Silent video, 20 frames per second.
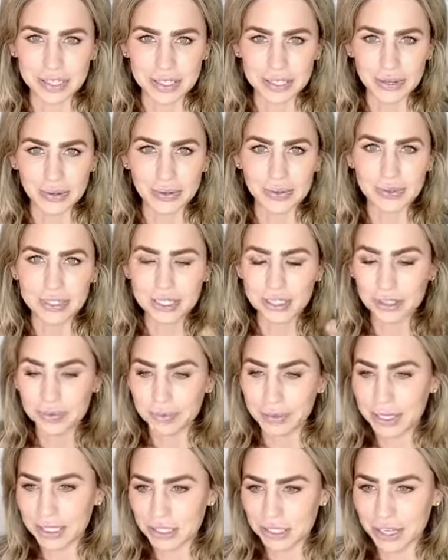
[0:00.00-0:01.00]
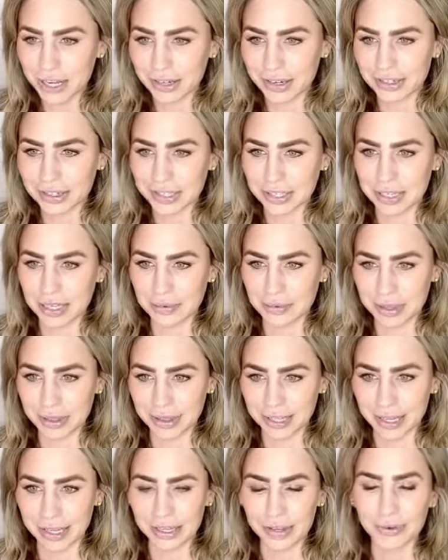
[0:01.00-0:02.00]
So big shout out to them and
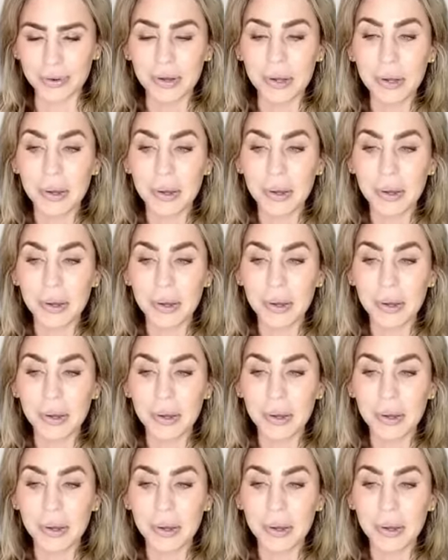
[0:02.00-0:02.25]
thank you.